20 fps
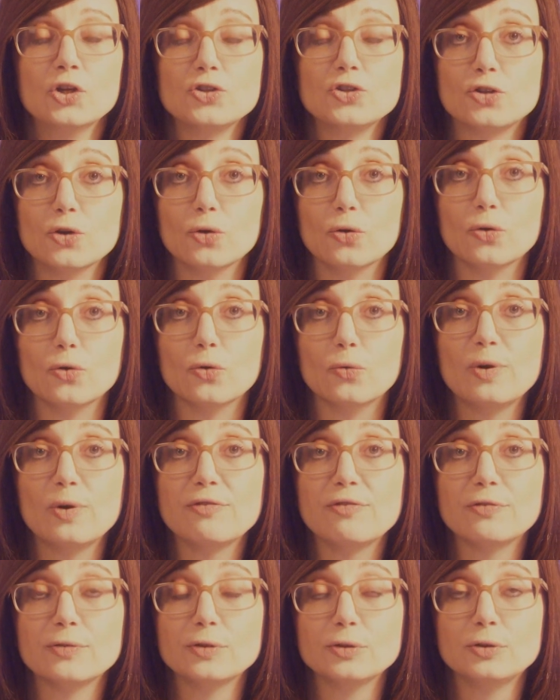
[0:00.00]
So
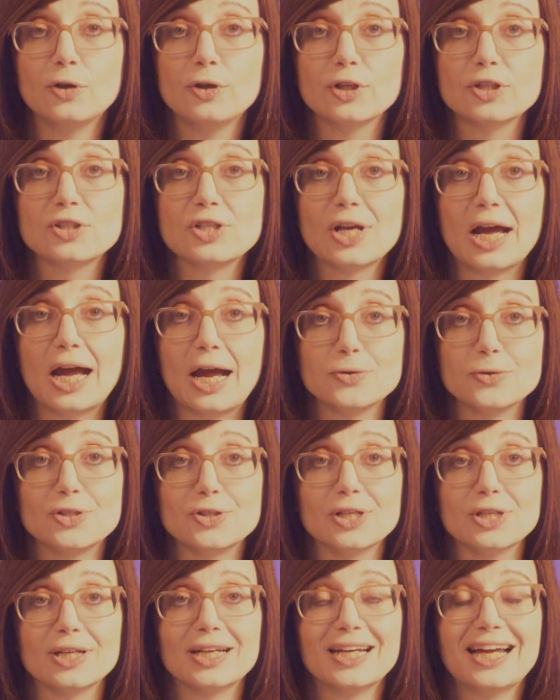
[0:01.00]
we've looked at how
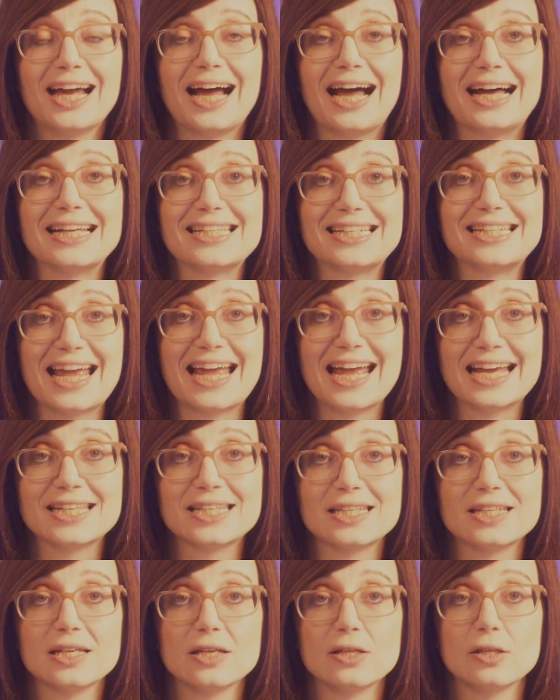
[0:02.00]
to
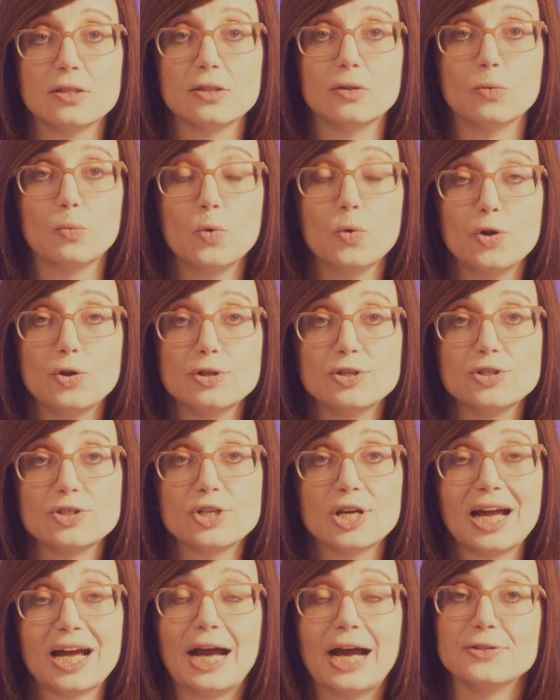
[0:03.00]
assess the
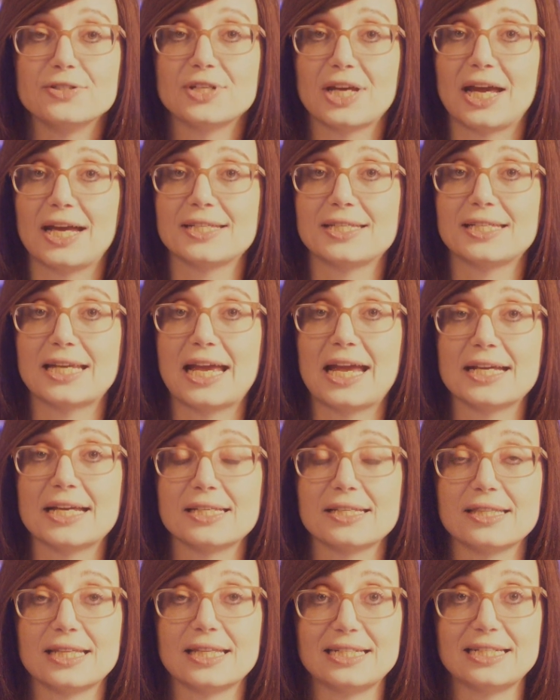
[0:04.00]
wound, how to
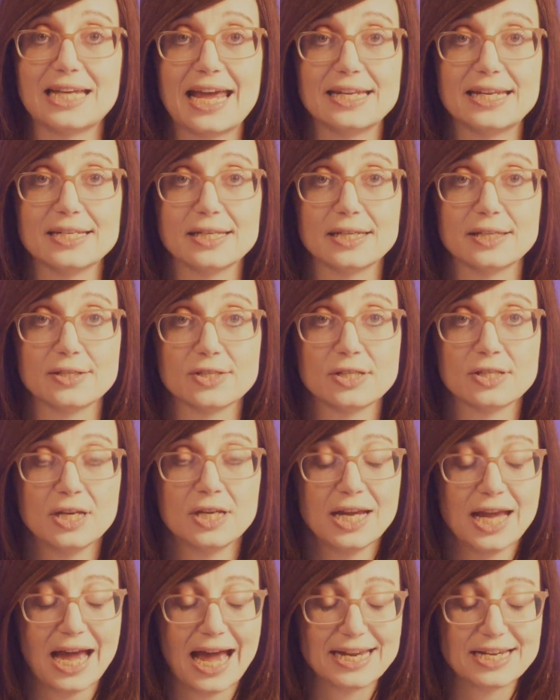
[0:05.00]
assess the tendons,
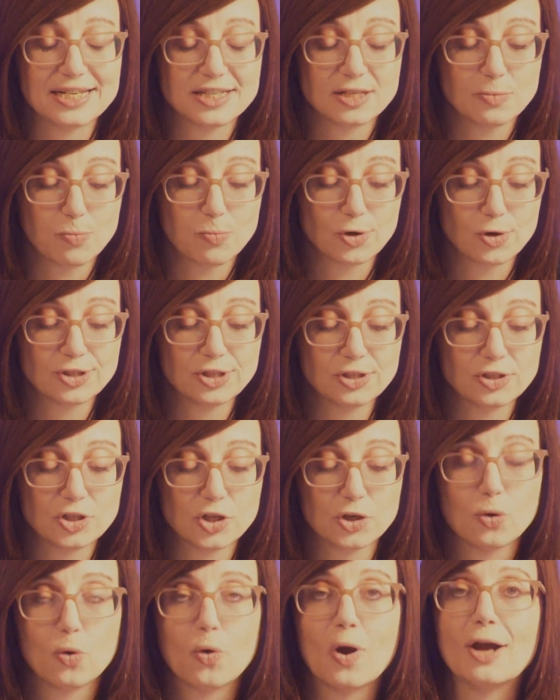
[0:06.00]
and it's important
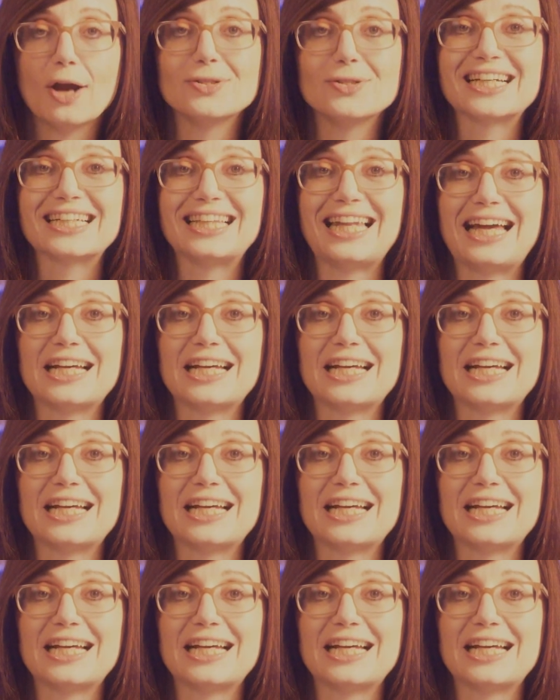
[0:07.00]
to know how to